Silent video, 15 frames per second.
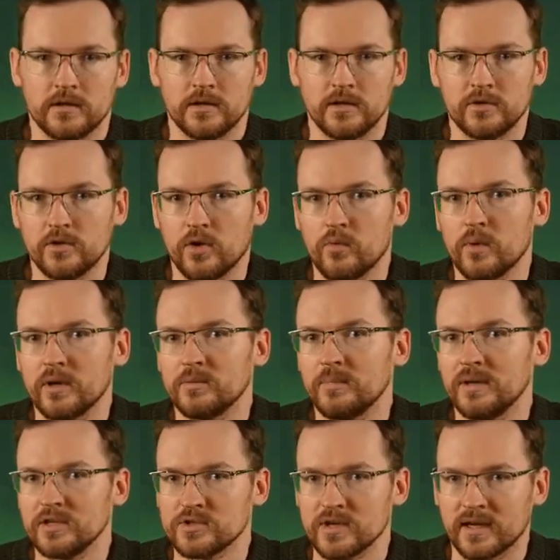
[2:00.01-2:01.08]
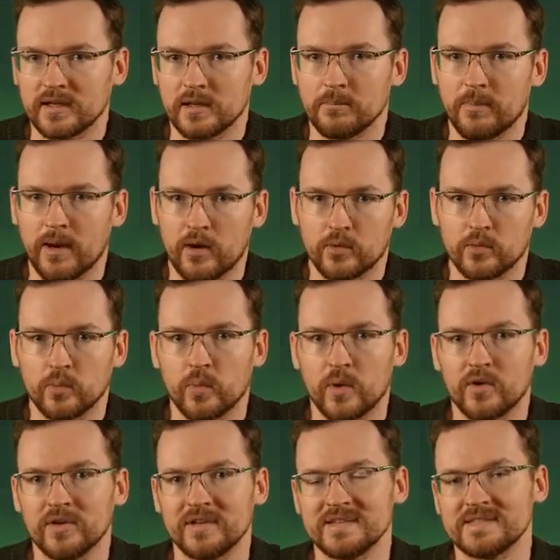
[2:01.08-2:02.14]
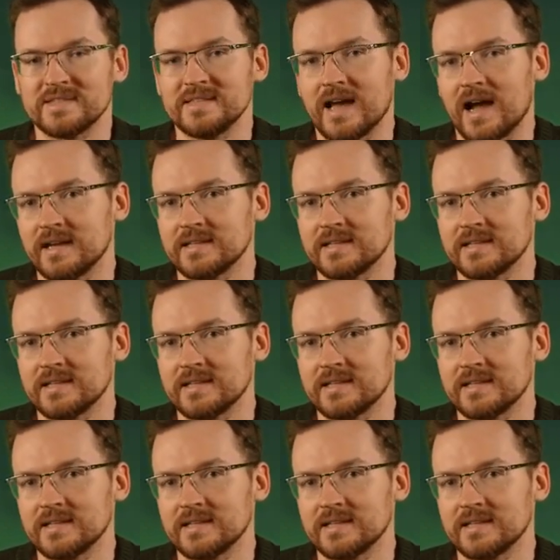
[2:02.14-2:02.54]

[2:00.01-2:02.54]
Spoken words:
you don't want to be injecting power where it is not